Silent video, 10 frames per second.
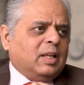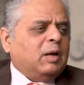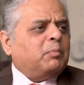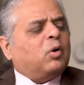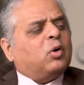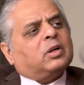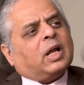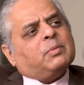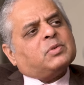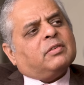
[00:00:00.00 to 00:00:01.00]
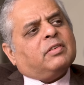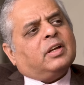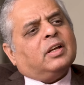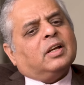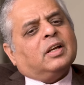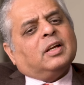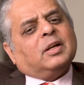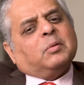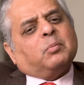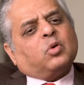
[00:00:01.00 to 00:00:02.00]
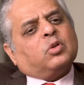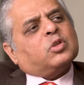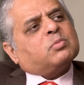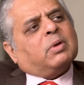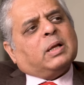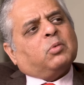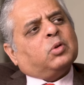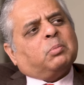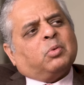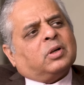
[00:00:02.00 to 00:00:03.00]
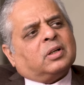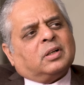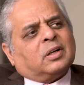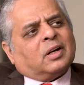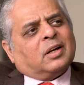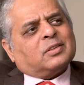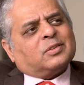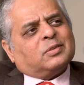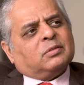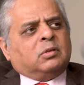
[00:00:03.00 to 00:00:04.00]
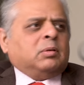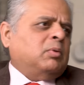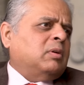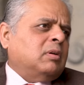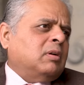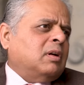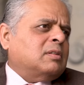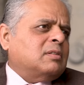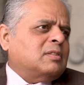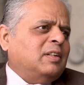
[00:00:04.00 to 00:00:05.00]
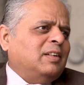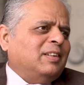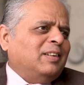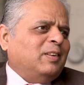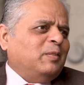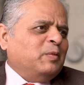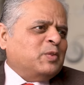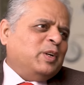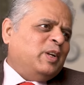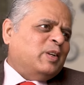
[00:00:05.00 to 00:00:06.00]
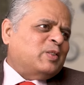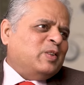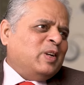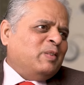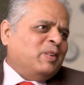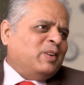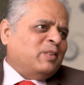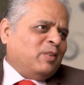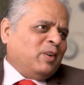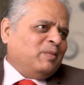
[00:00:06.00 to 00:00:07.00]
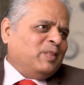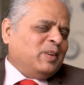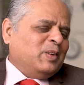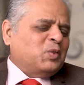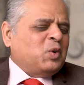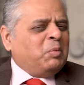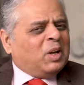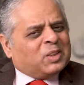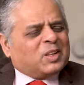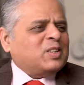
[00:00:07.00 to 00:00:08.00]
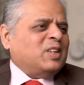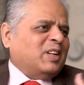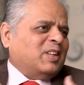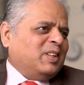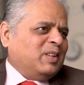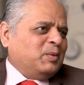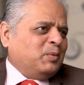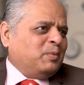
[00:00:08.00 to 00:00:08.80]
Dekhiye, bahut time se we put this blame on the political class. Now the political class is saying CDS, DMA reform, to hame andar jhaakna hai.